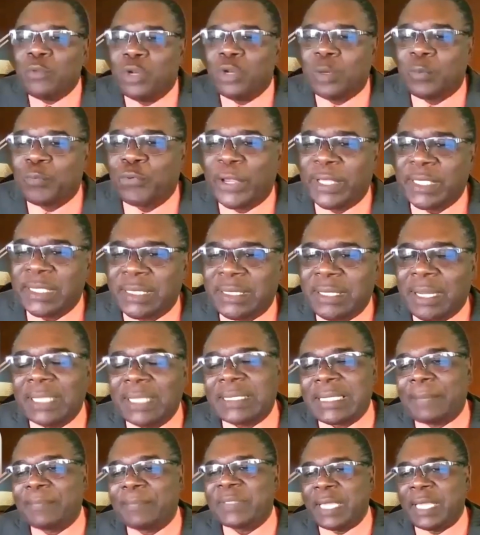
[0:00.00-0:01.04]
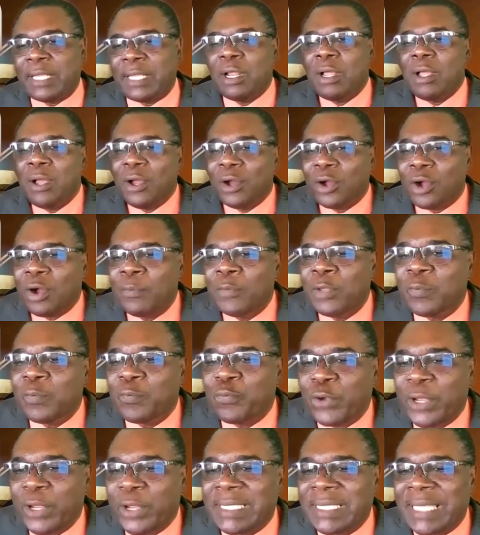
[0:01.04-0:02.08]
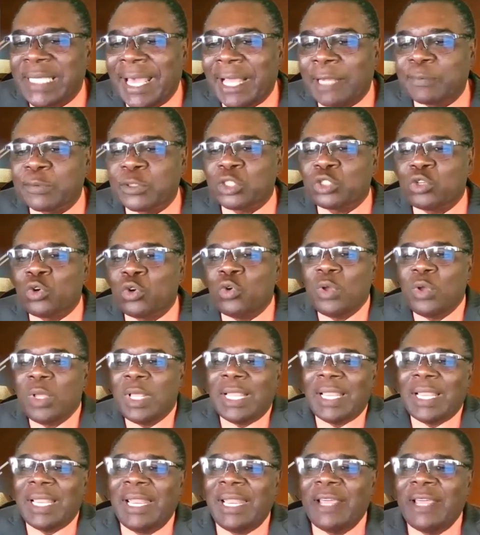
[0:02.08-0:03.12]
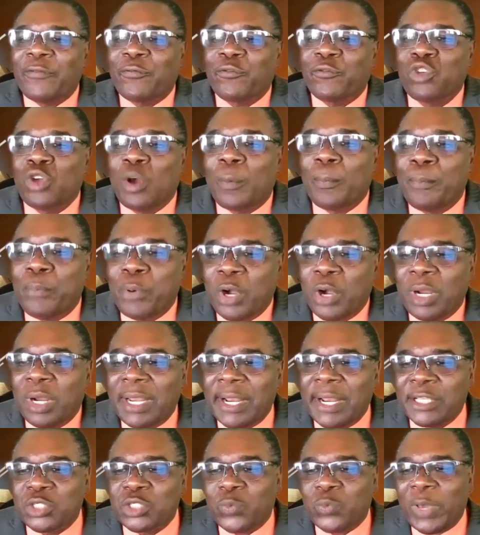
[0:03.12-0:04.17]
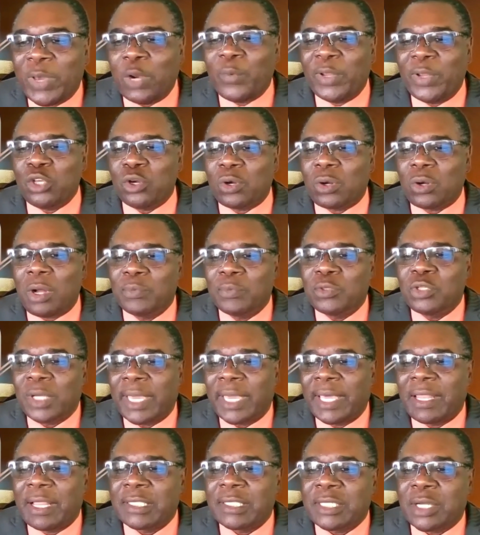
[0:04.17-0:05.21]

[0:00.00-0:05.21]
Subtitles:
what community praise does. I'm saying community praise helps to lift your burden as well. When you come